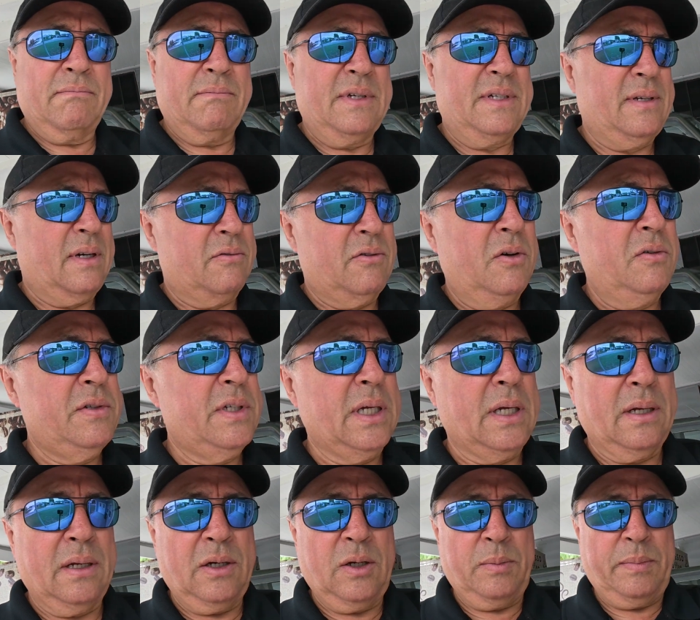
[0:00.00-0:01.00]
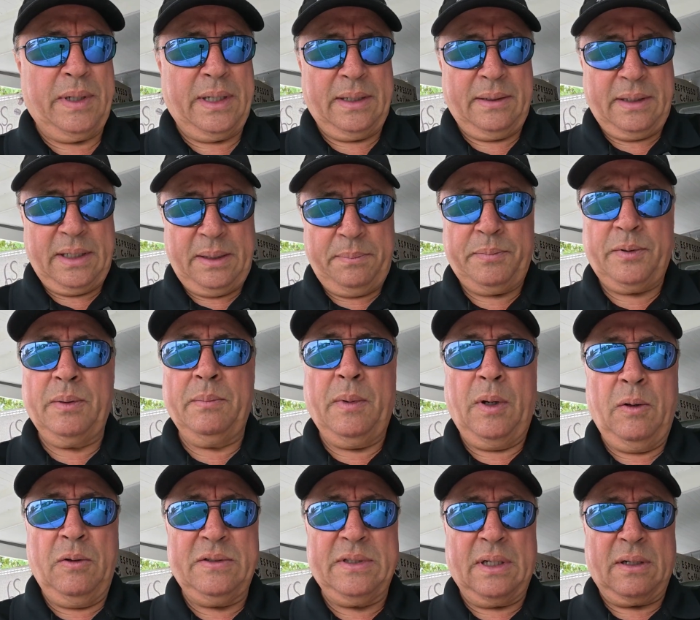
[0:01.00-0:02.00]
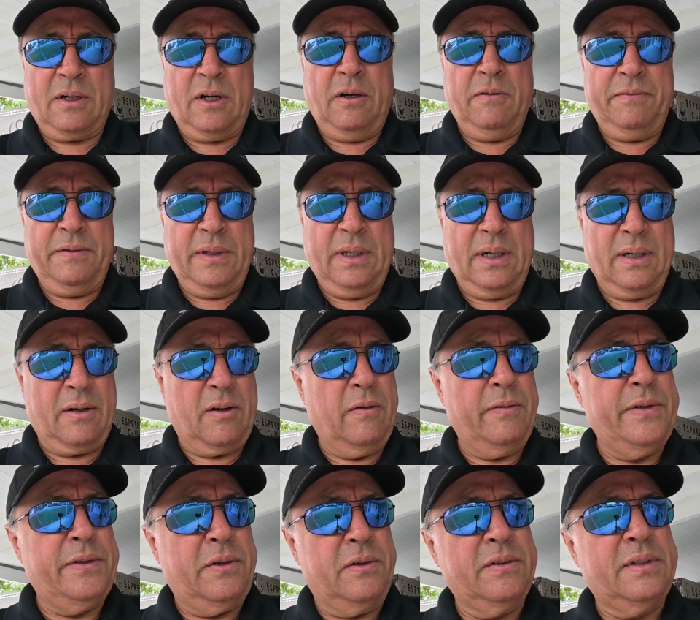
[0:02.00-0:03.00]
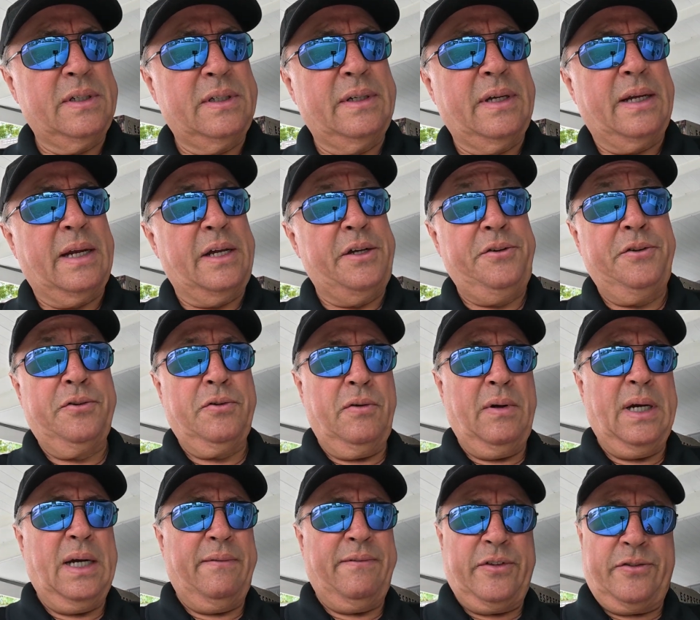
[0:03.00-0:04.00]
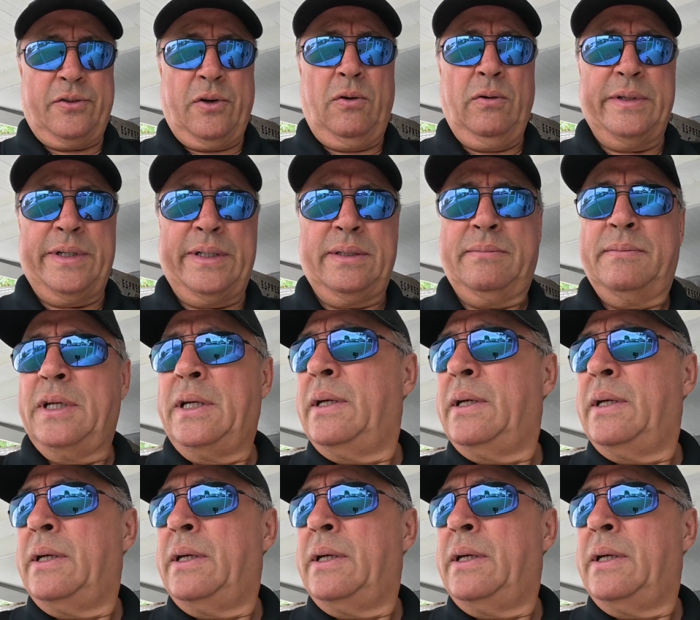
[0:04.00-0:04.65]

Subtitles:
It's a roasting club, and he promotes a coffee roaster that I used to have sold it